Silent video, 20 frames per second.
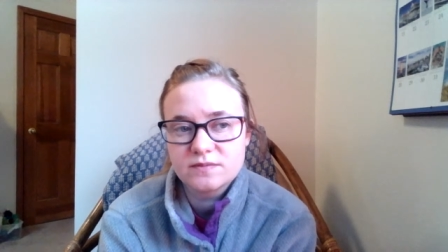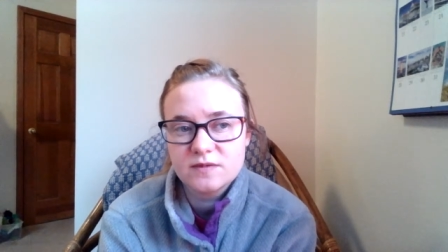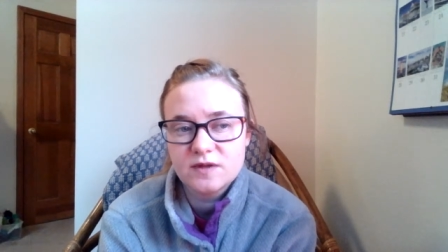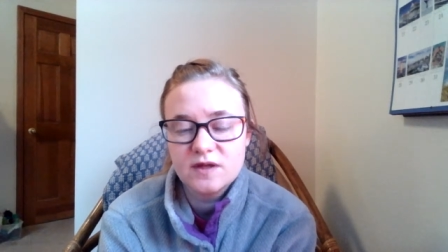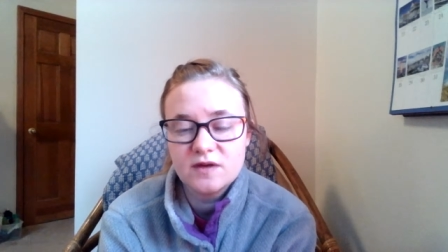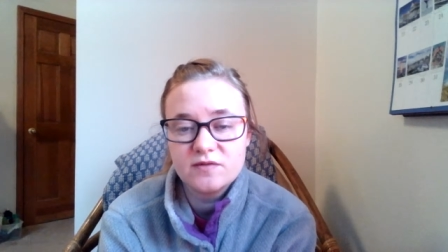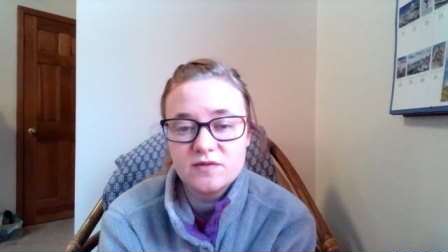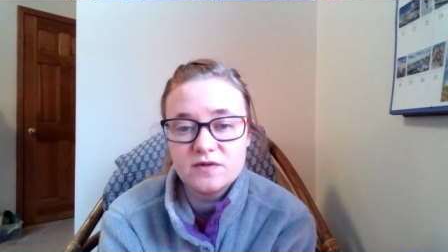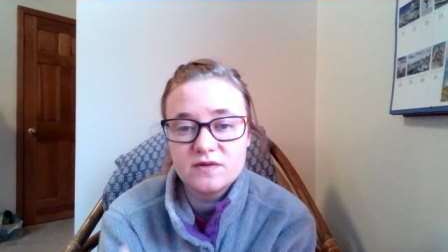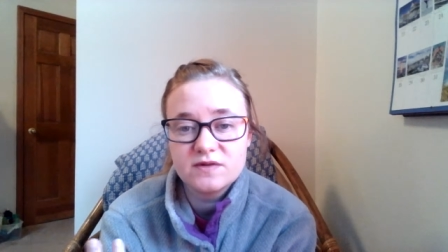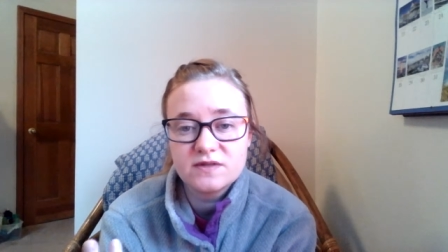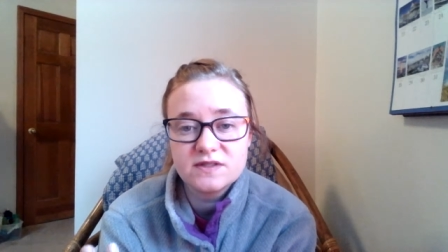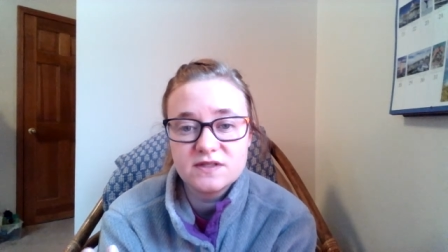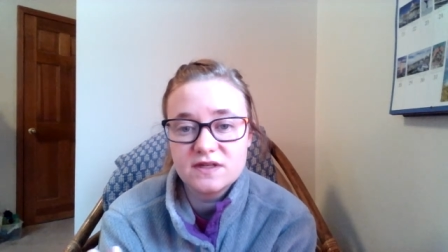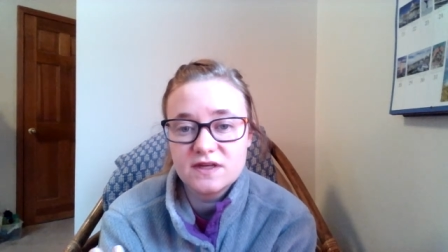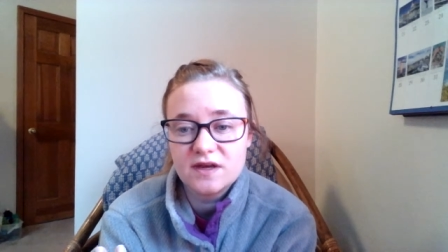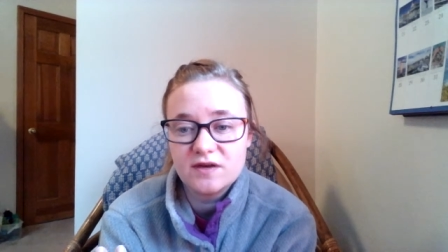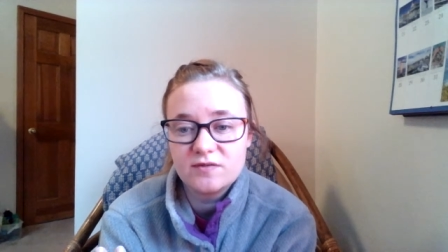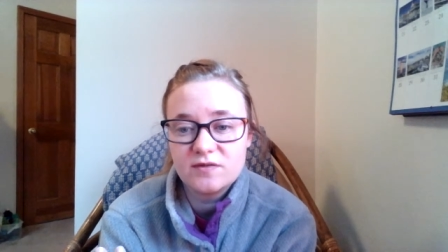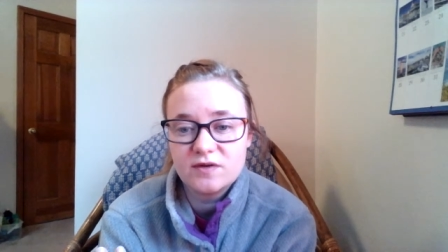if you still
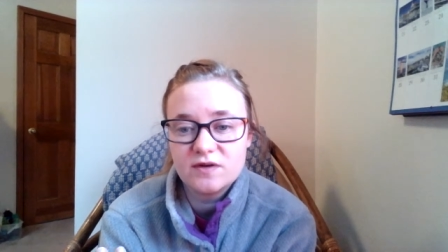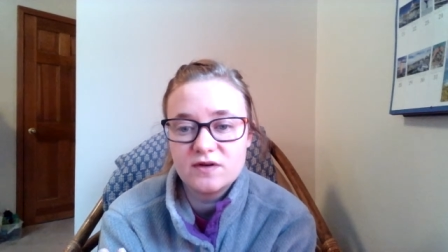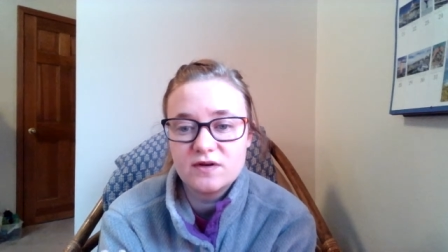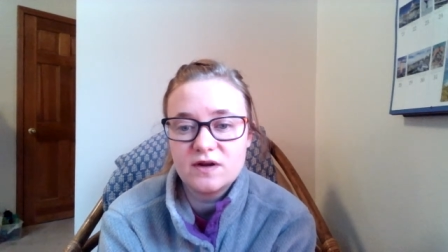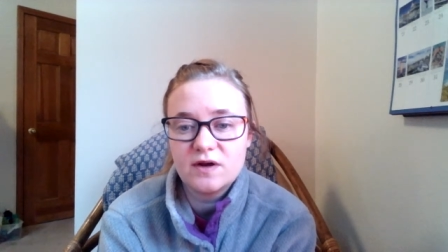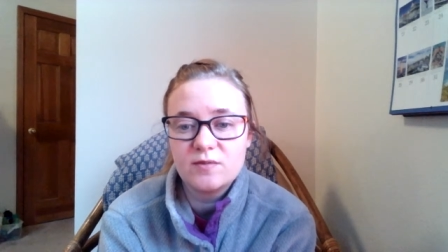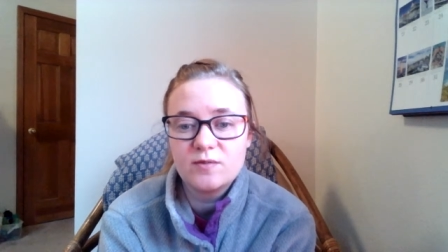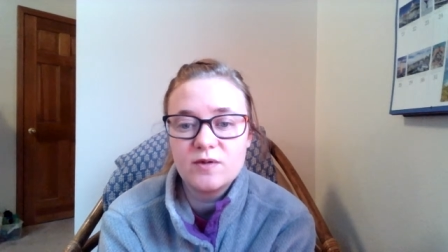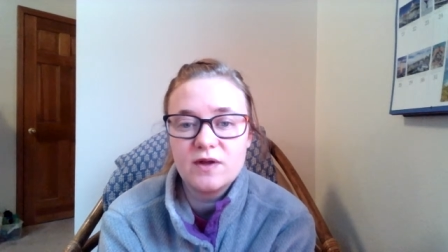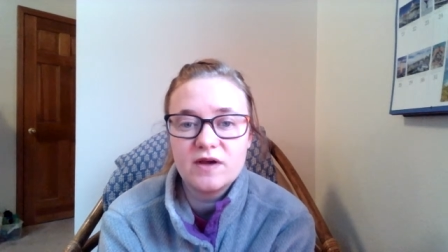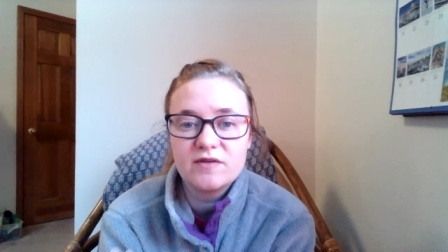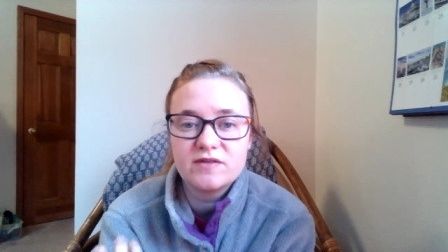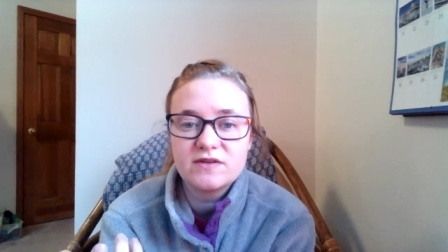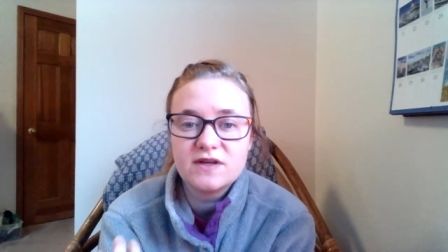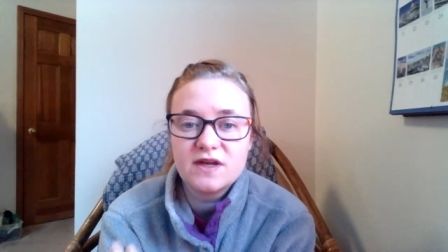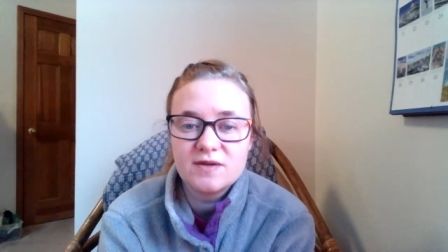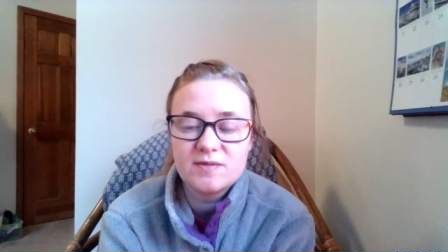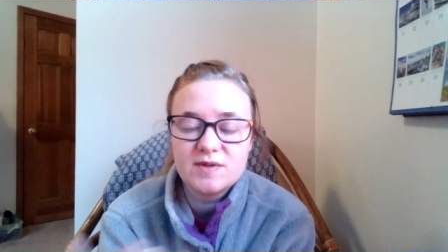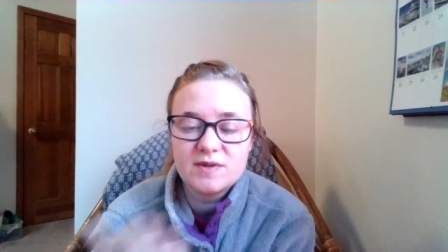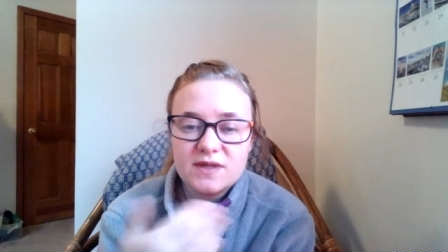can't figure it out, we'll have a
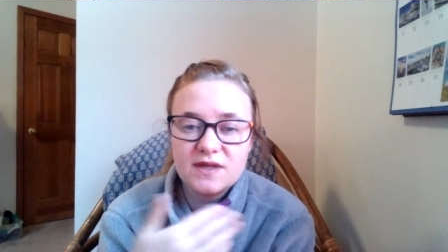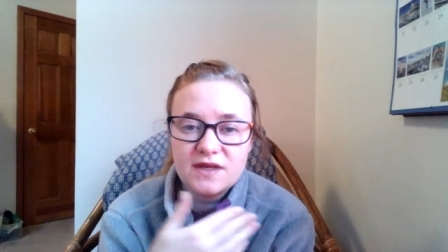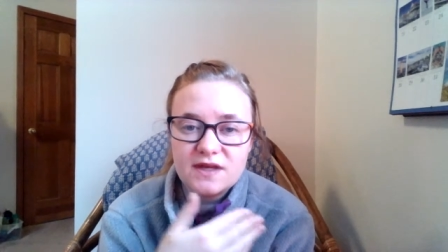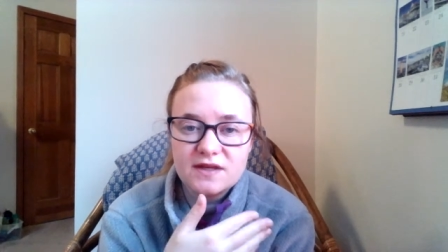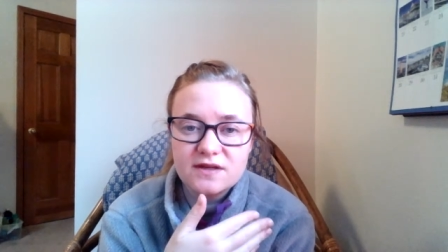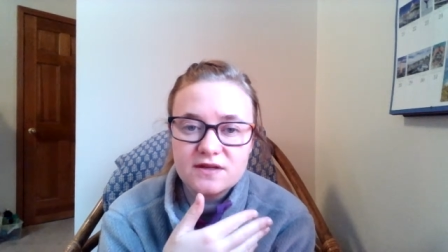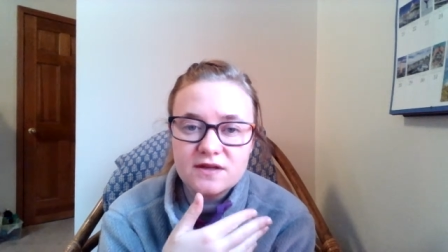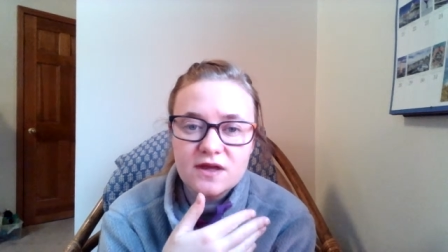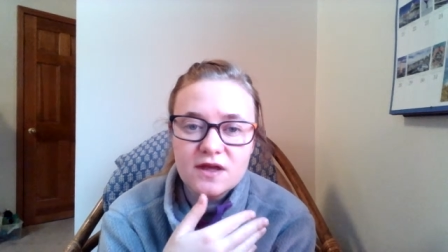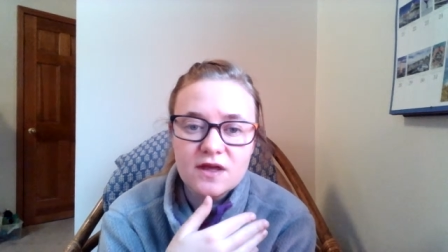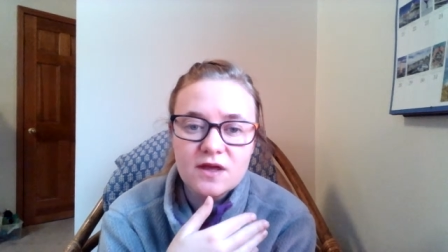time at the end